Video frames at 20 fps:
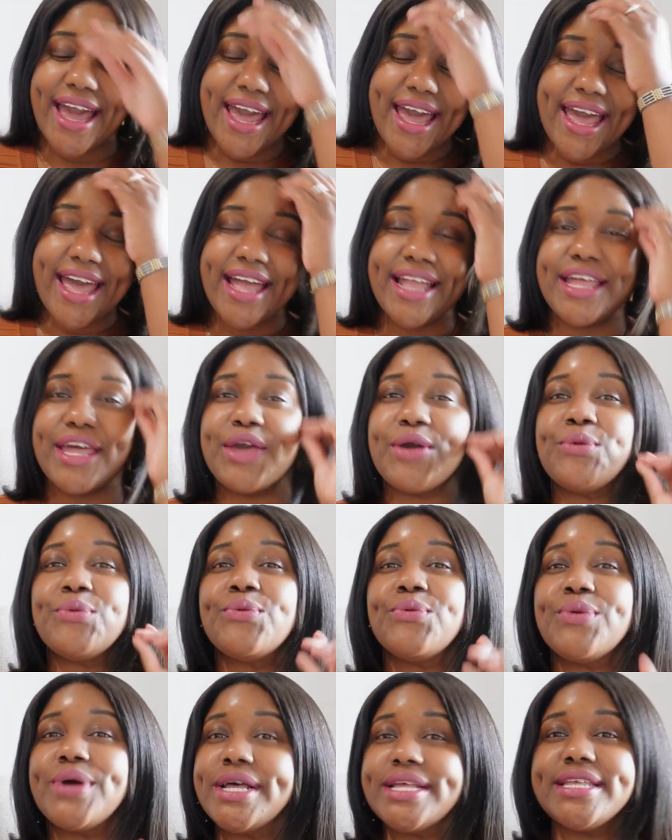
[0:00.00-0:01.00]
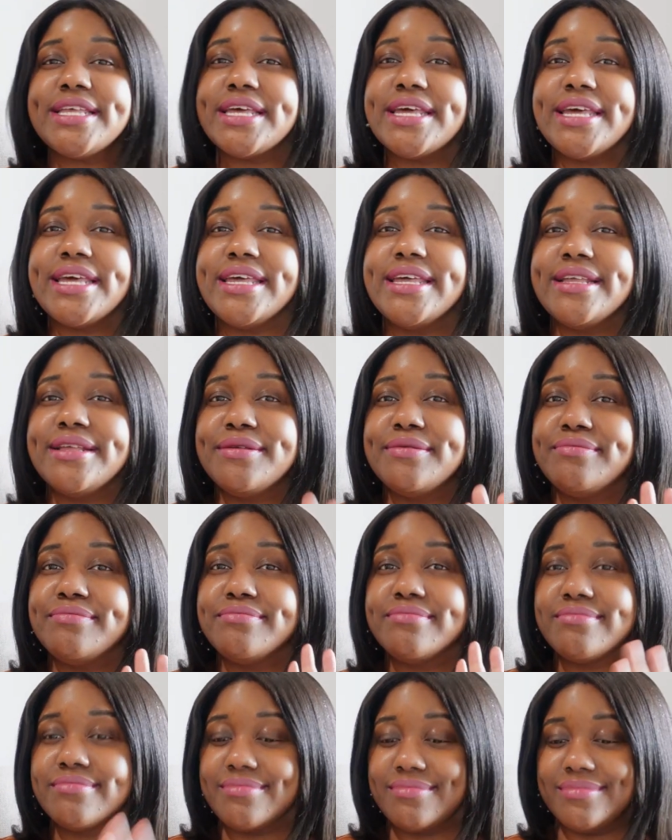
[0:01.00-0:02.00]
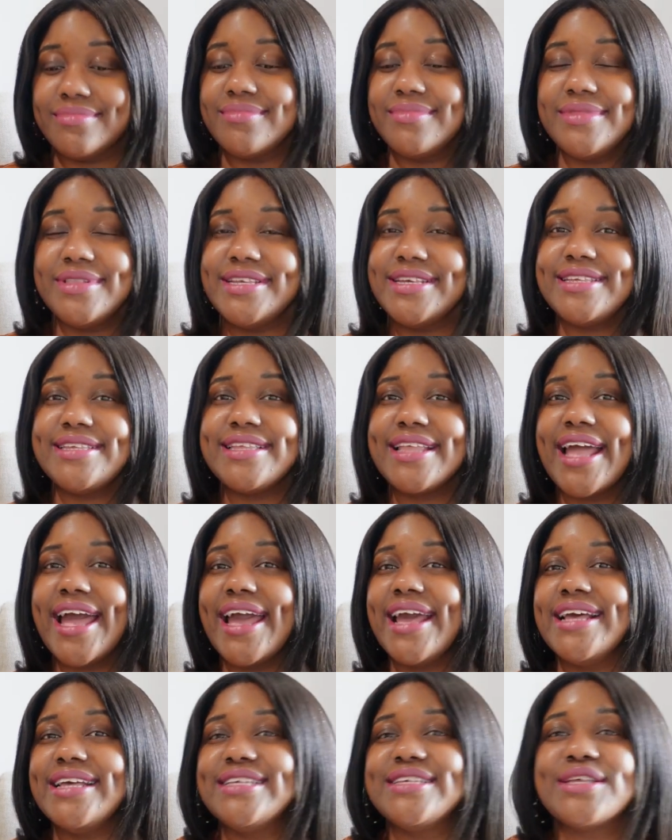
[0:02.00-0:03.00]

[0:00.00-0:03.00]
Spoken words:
and it wasn't this nice.